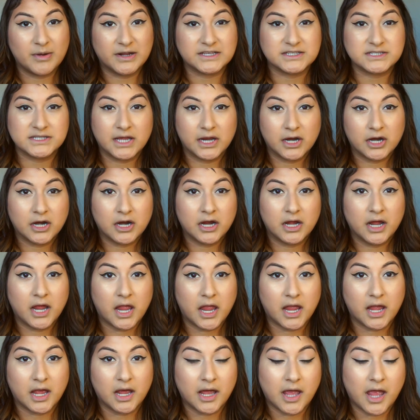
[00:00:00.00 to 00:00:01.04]
mascara
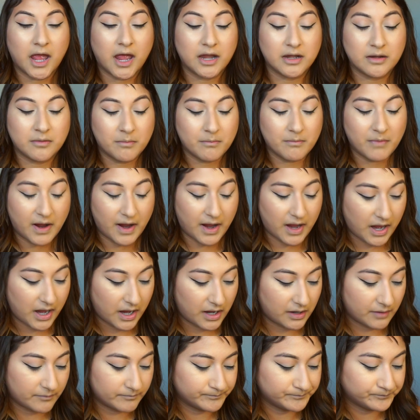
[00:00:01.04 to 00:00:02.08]
and
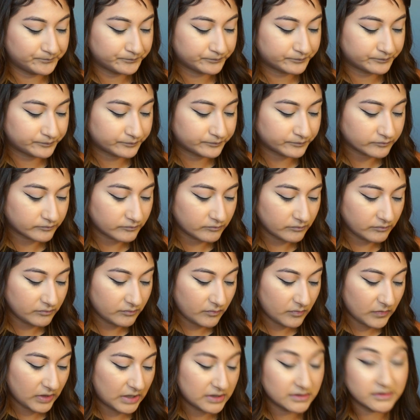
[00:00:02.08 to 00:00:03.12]
my
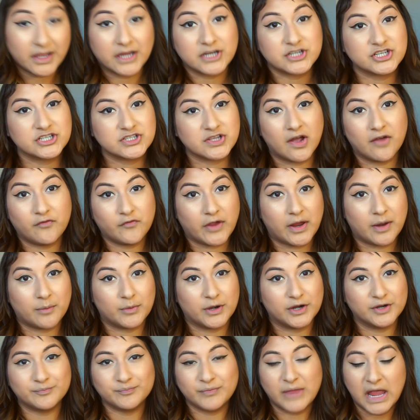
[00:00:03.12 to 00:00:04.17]
lashes off
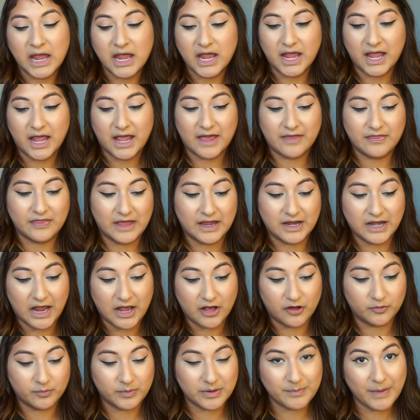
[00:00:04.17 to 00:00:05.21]
camera, and then
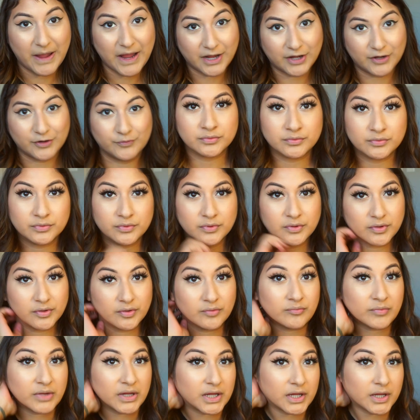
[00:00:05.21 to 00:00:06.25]
I'll be back.
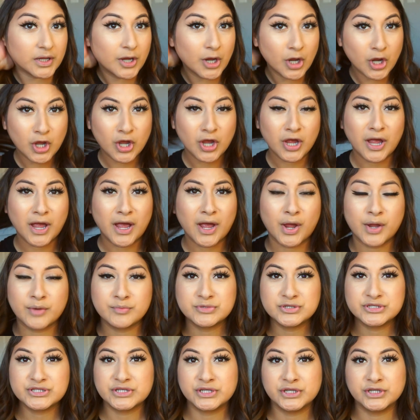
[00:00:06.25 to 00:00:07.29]
I'm
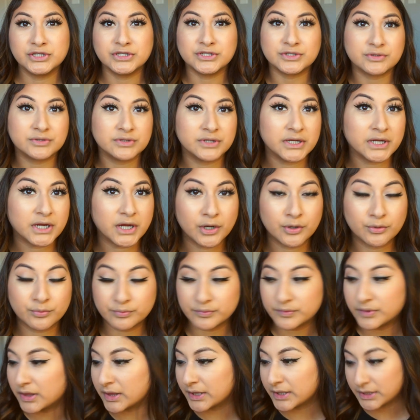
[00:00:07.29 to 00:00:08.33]
just gonna do like a
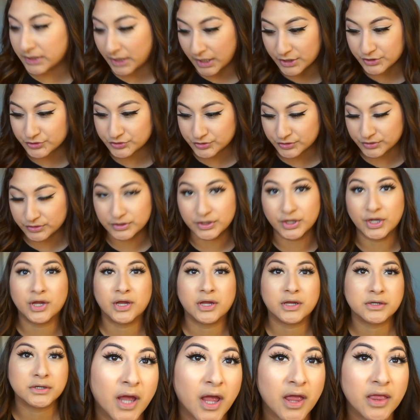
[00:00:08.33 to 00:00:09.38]
really natural
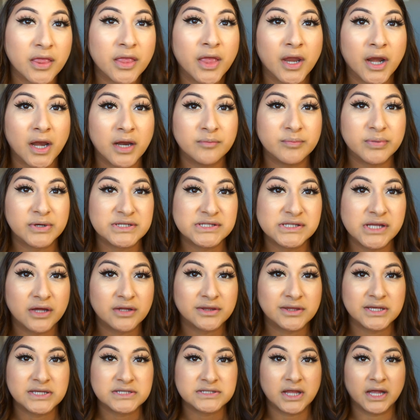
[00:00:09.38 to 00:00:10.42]
look, and then I bust
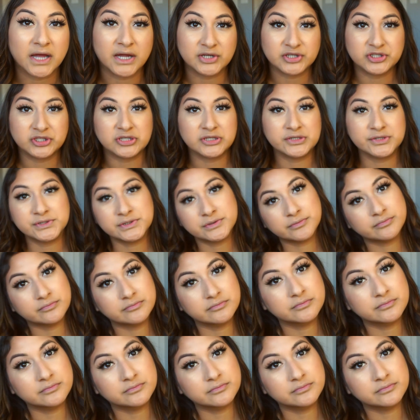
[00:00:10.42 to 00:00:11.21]
out these lashes.